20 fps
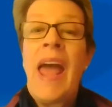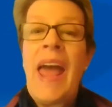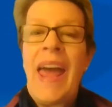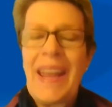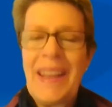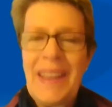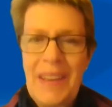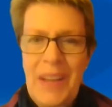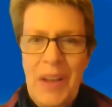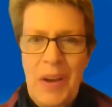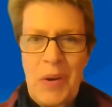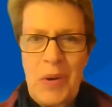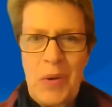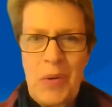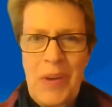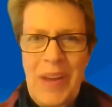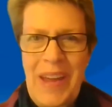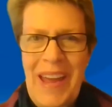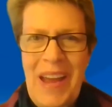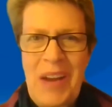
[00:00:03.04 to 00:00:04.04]

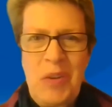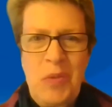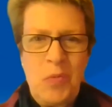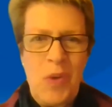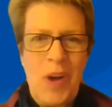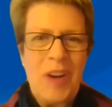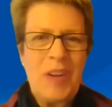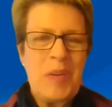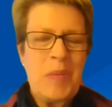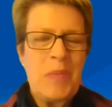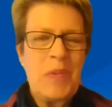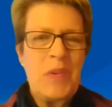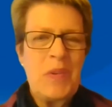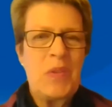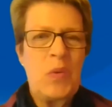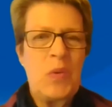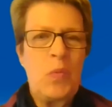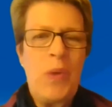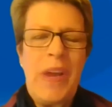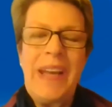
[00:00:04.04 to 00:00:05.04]
Hello, and welcome to
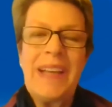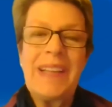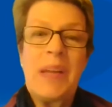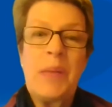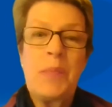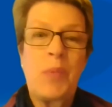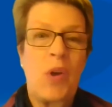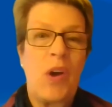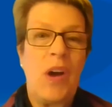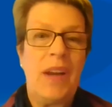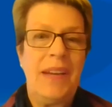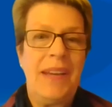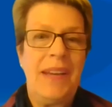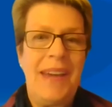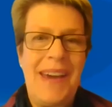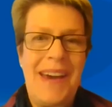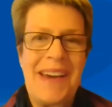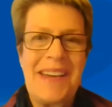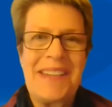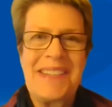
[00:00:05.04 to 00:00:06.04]
the weekly
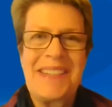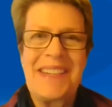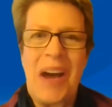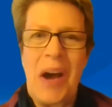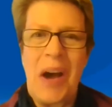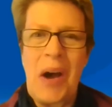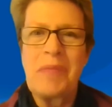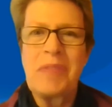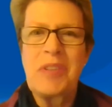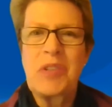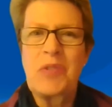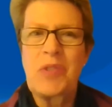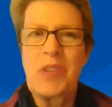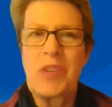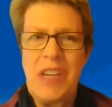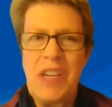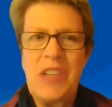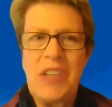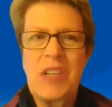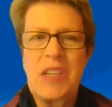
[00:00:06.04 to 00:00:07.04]
broadcast of
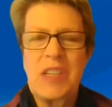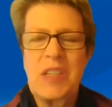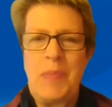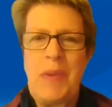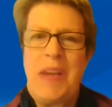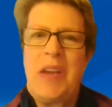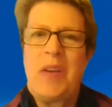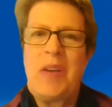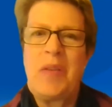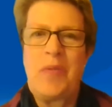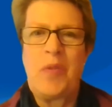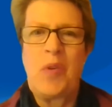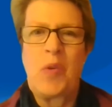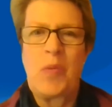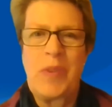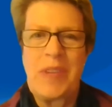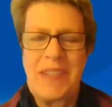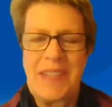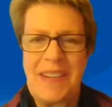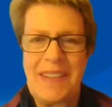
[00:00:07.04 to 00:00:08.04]
Strategic Speaking for
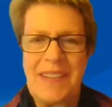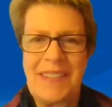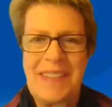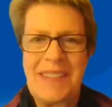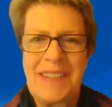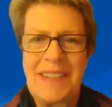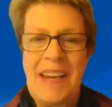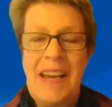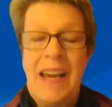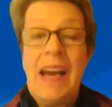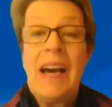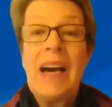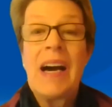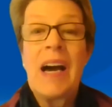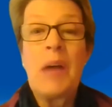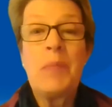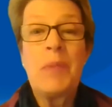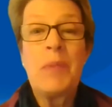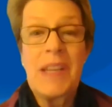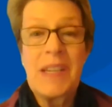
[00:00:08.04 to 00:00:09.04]
Results.
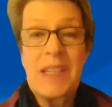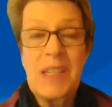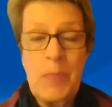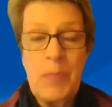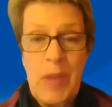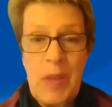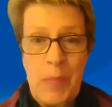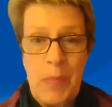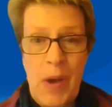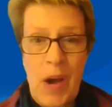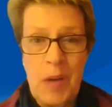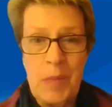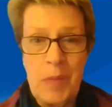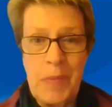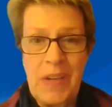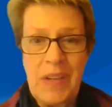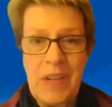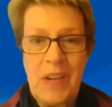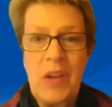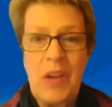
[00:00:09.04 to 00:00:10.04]
I'm Elizabeth
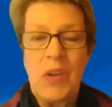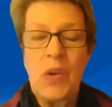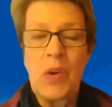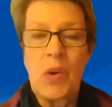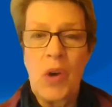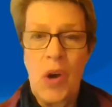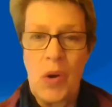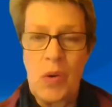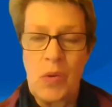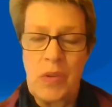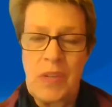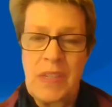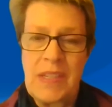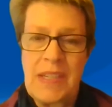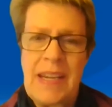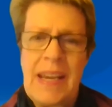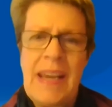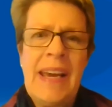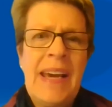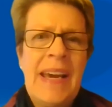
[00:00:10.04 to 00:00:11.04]
Bachman, your
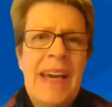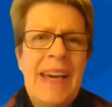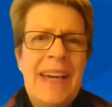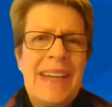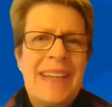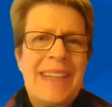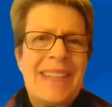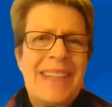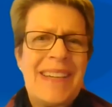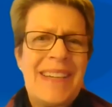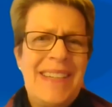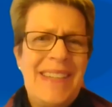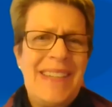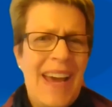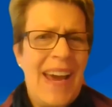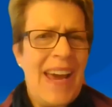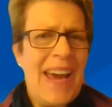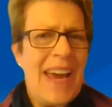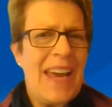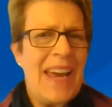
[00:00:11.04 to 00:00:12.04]
host.
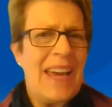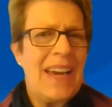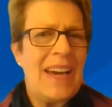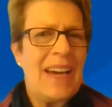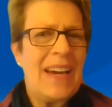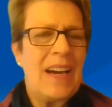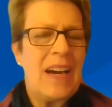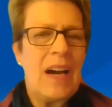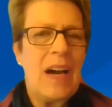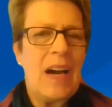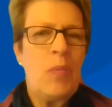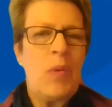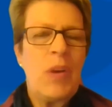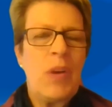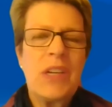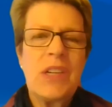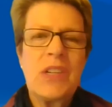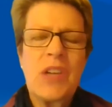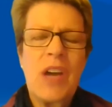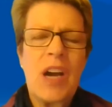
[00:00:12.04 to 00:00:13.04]
Today, I
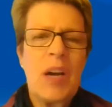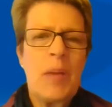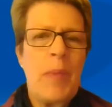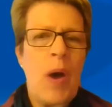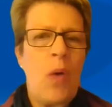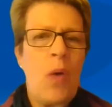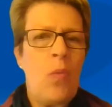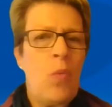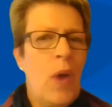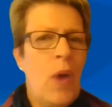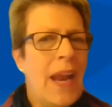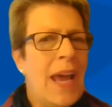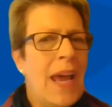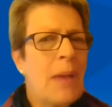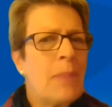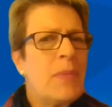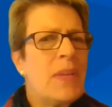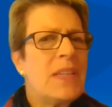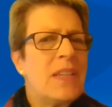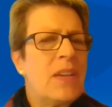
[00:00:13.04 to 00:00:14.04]
want to talk about what
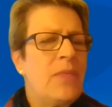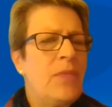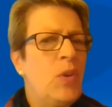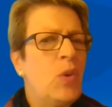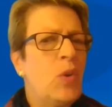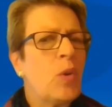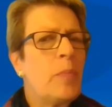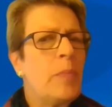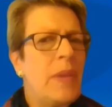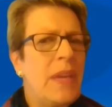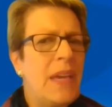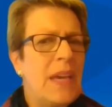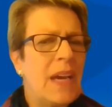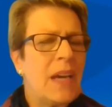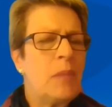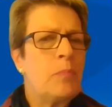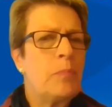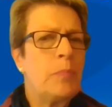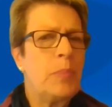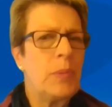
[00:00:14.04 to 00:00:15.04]
happens if you're
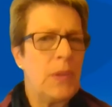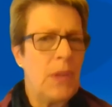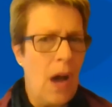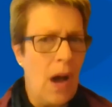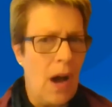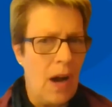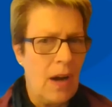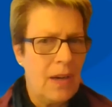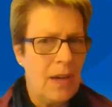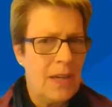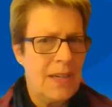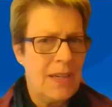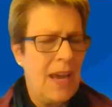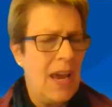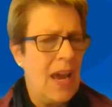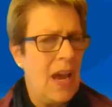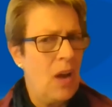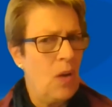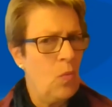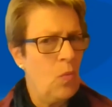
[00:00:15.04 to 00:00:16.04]
being blocked
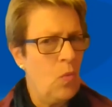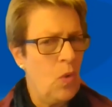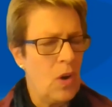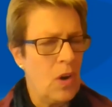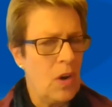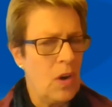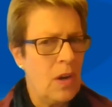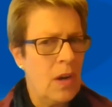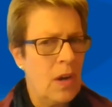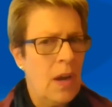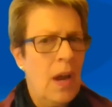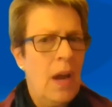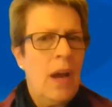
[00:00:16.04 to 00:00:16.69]
at work.